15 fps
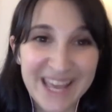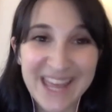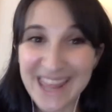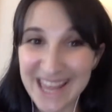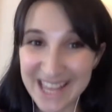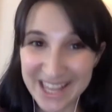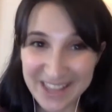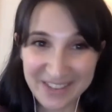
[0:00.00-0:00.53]

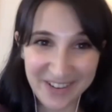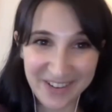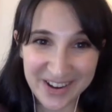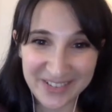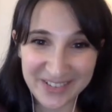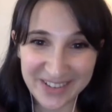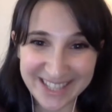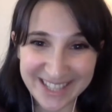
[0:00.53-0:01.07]
Thank you very
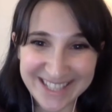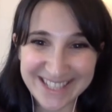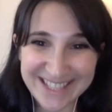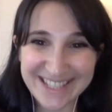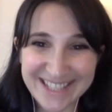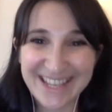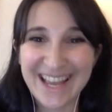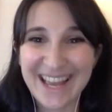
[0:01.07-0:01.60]

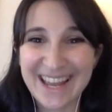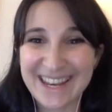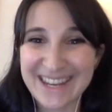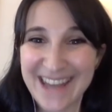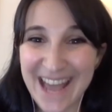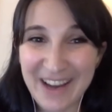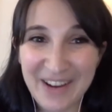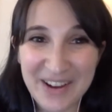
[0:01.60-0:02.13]
much.
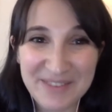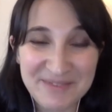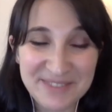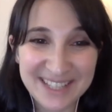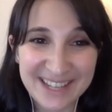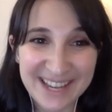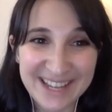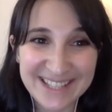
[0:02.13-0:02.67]
Now I'm
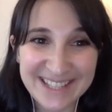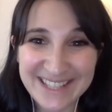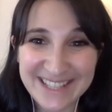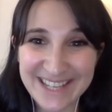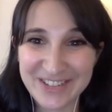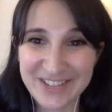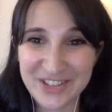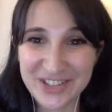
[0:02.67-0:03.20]
delighted
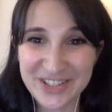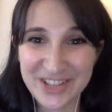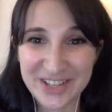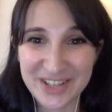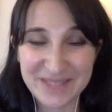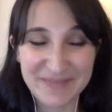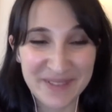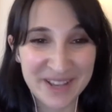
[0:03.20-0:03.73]
to introduce our
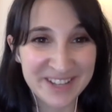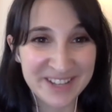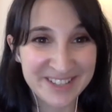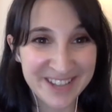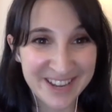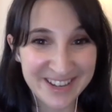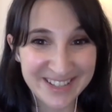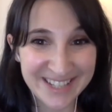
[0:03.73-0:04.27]
speaker,
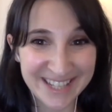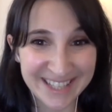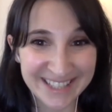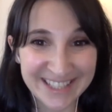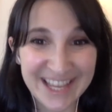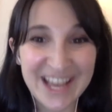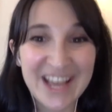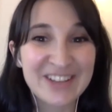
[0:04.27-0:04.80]

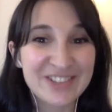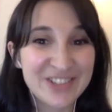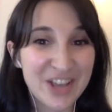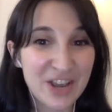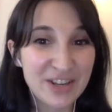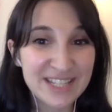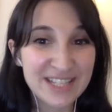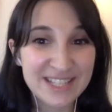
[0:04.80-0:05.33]
Jody.
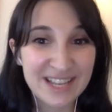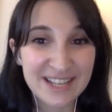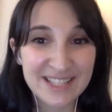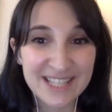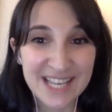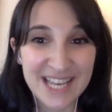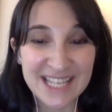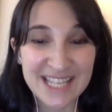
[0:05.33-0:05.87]
Jody
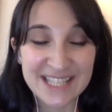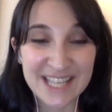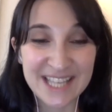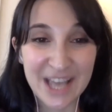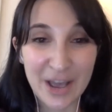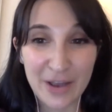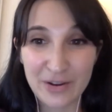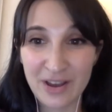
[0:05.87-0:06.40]
Sutter is the
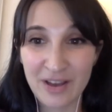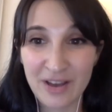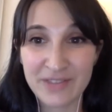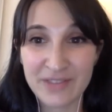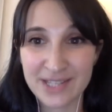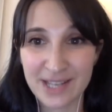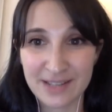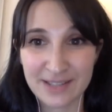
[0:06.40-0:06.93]
owner of
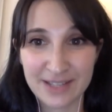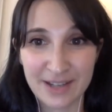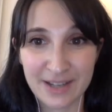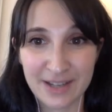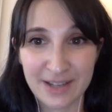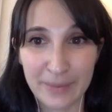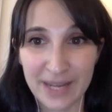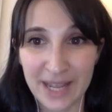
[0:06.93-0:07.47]
the Sutter
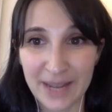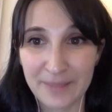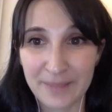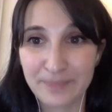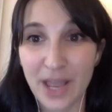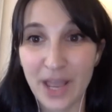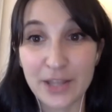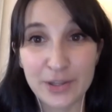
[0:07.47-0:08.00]
Company,
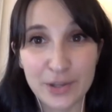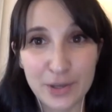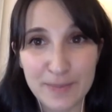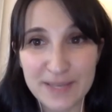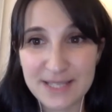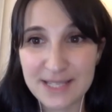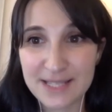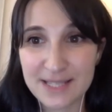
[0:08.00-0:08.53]
a new
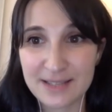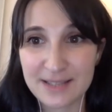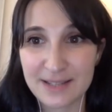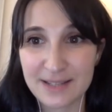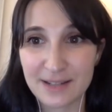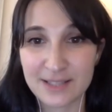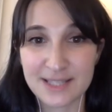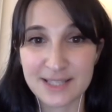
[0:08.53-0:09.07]
business
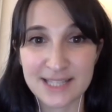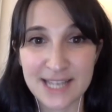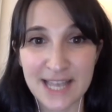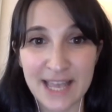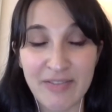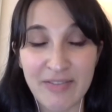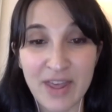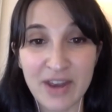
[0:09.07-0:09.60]

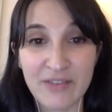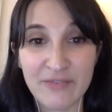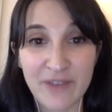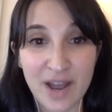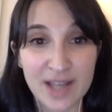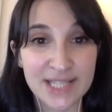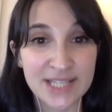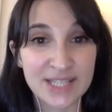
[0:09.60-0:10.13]
consultancy that
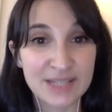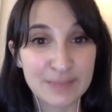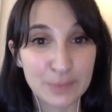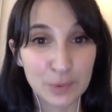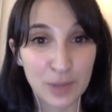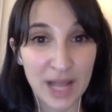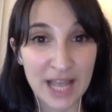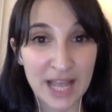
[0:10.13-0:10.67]
advises
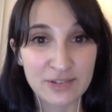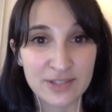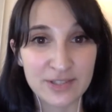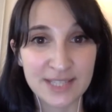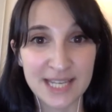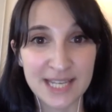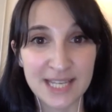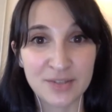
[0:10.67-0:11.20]
small
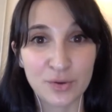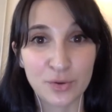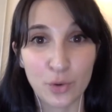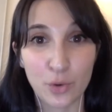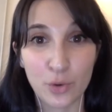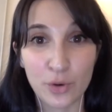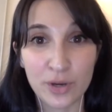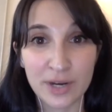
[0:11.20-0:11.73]
agencies on
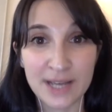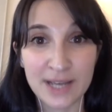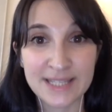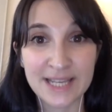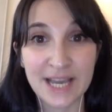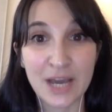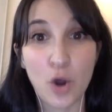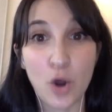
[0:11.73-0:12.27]

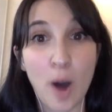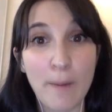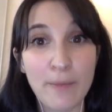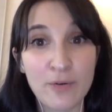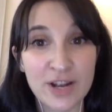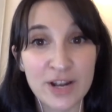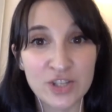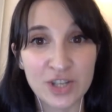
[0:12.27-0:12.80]
organizing and
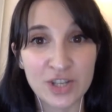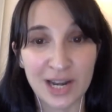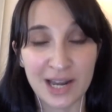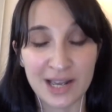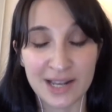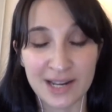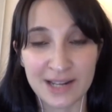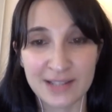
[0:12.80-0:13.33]

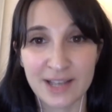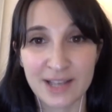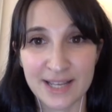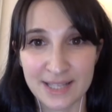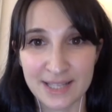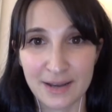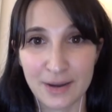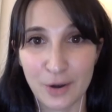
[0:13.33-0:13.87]

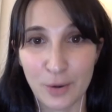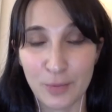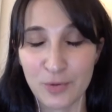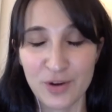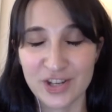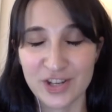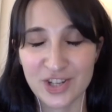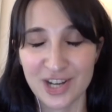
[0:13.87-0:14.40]

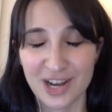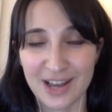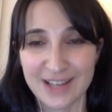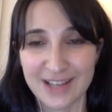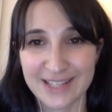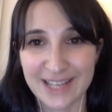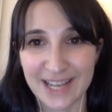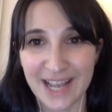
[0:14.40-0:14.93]

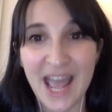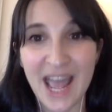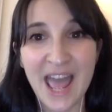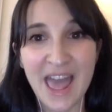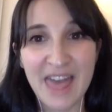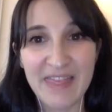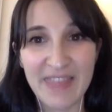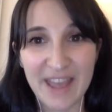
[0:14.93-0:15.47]
operationalizing
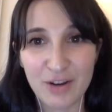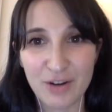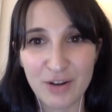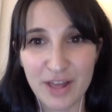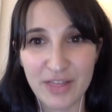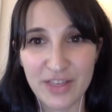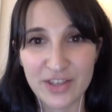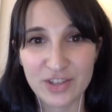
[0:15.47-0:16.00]
their
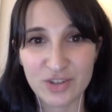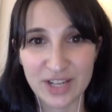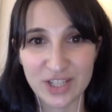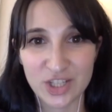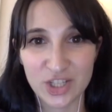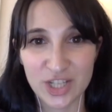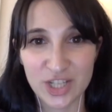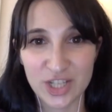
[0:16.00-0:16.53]
growth
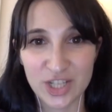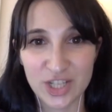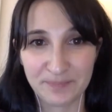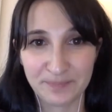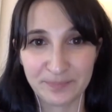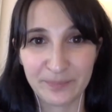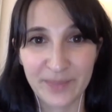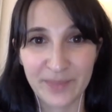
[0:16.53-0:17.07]
strategy.
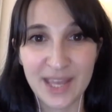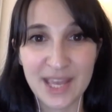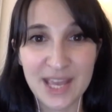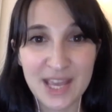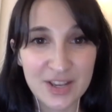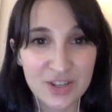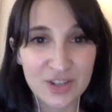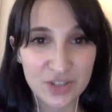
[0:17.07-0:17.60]

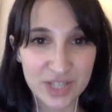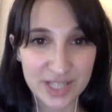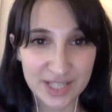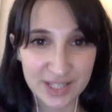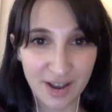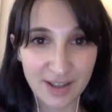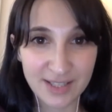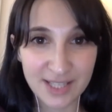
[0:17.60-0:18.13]
She
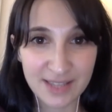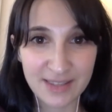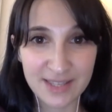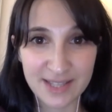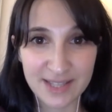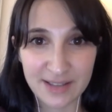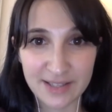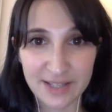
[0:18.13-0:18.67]
started the
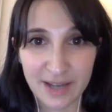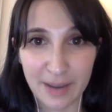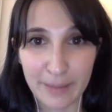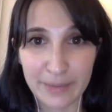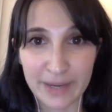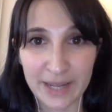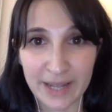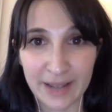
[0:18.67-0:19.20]
Sutter
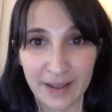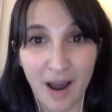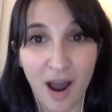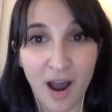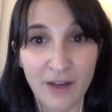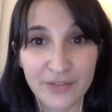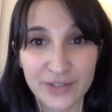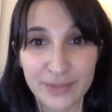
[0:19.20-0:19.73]
Company
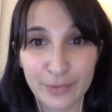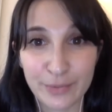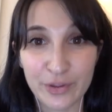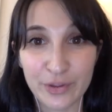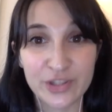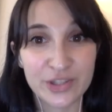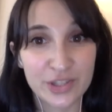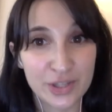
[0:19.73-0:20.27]
after more
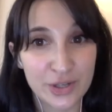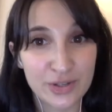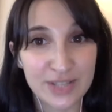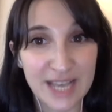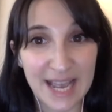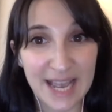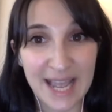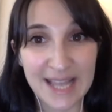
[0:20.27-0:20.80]
than 2
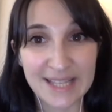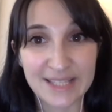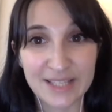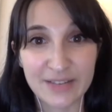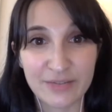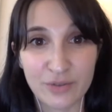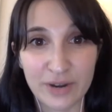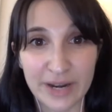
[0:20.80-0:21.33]
decades
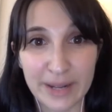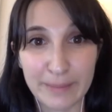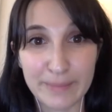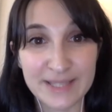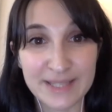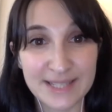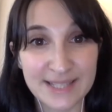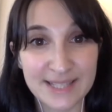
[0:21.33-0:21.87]
of running
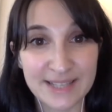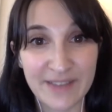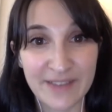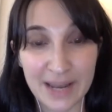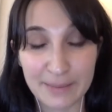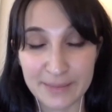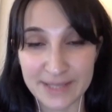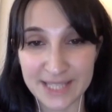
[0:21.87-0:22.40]
business
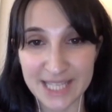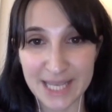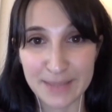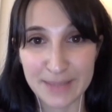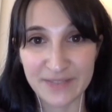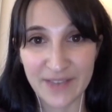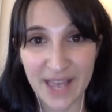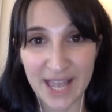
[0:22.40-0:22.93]
development
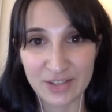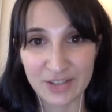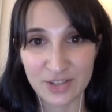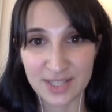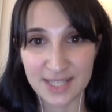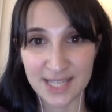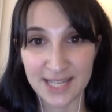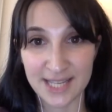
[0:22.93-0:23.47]
teams for
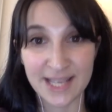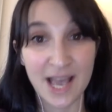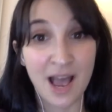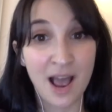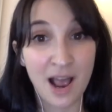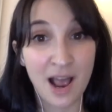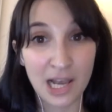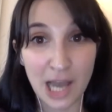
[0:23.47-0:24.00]
agencies,
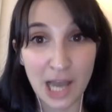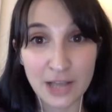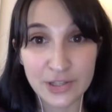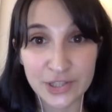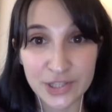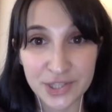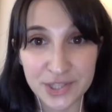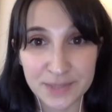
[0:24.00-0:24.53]
large
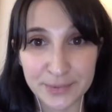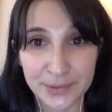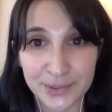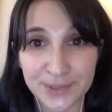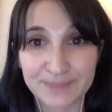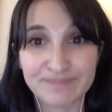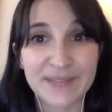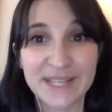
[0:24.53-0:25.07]
and
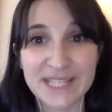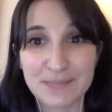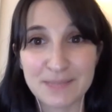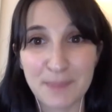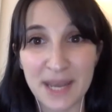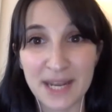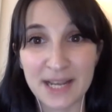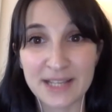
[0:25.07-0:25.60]
small, and
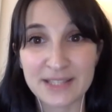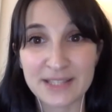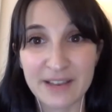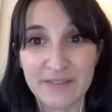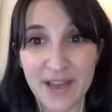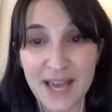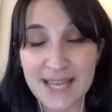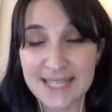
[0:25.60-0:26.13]
spanning a
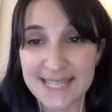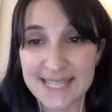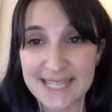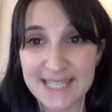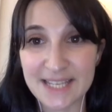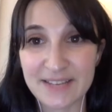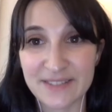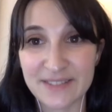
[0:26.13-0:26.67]
diverse
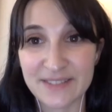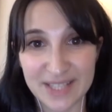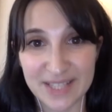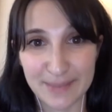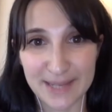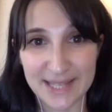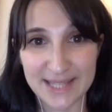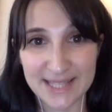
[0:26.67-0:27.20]
list of
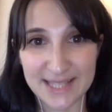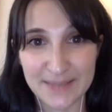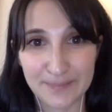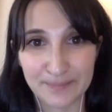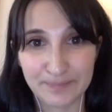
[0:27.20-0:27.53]
disciplines.